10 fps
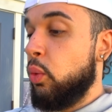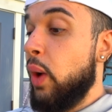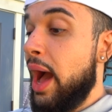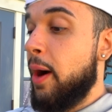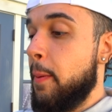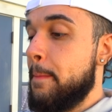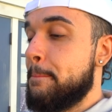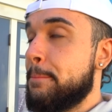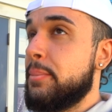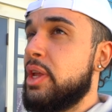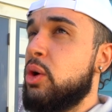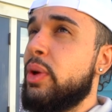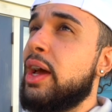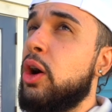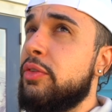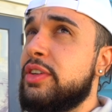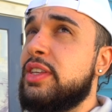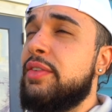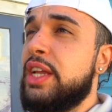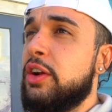Wow. We got over
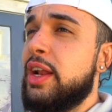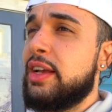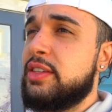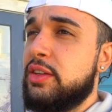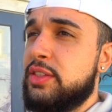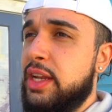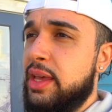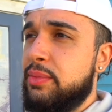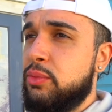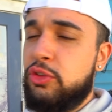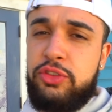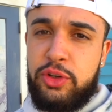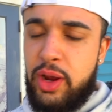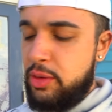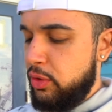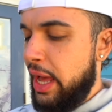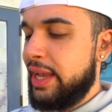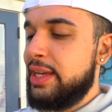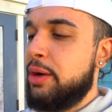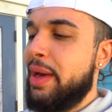700 XLs today, which is incredible. I
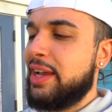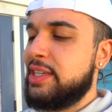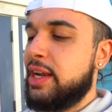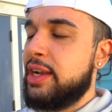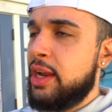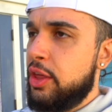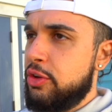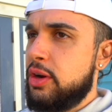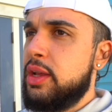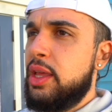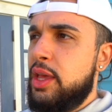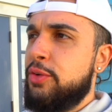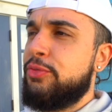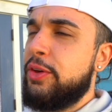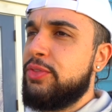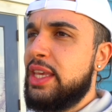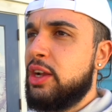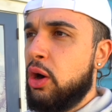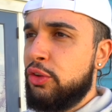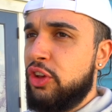can now max out another 50
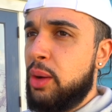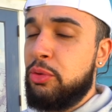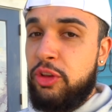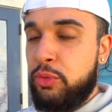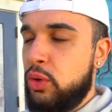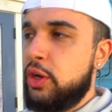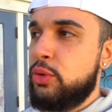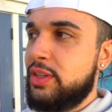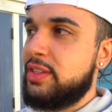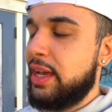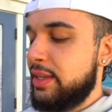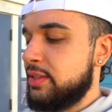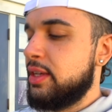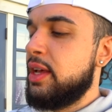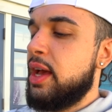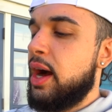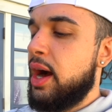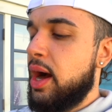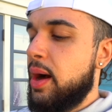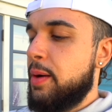Garchomp, which I'm going to do in a second.
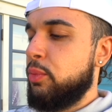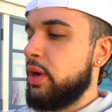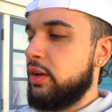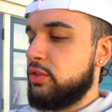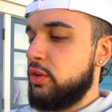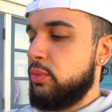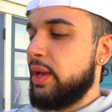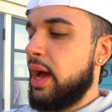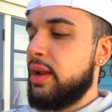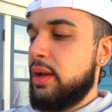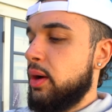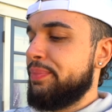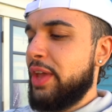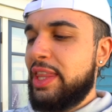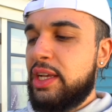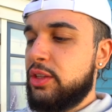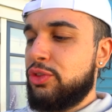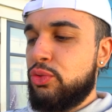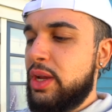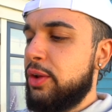Um, what else, dude? We got, I think,
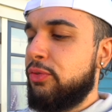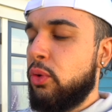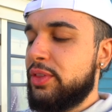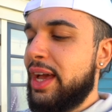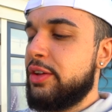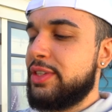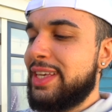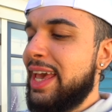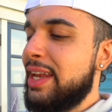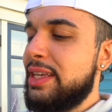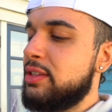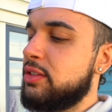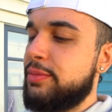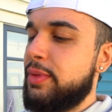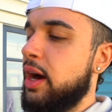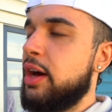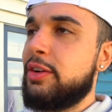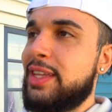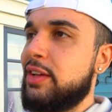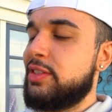three to 4,000 candies,
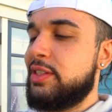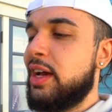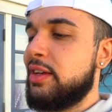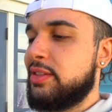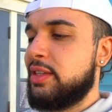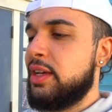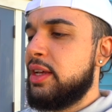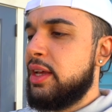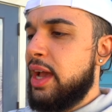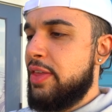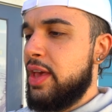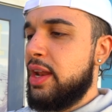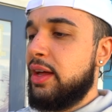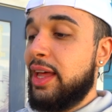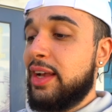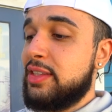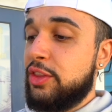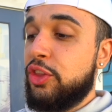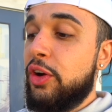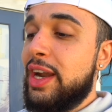100,000 dust, and then, uh, like I
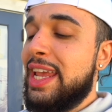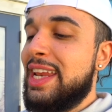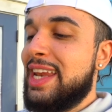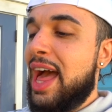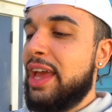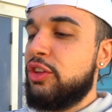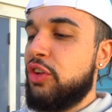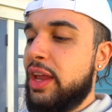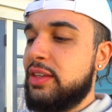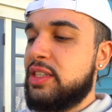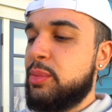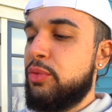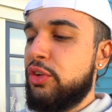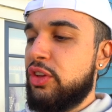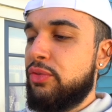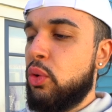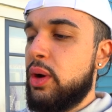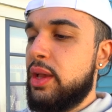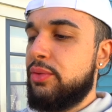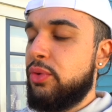said, 39 shinies, some of which I've
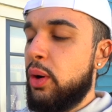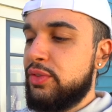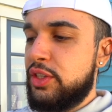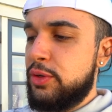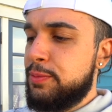already evolved to.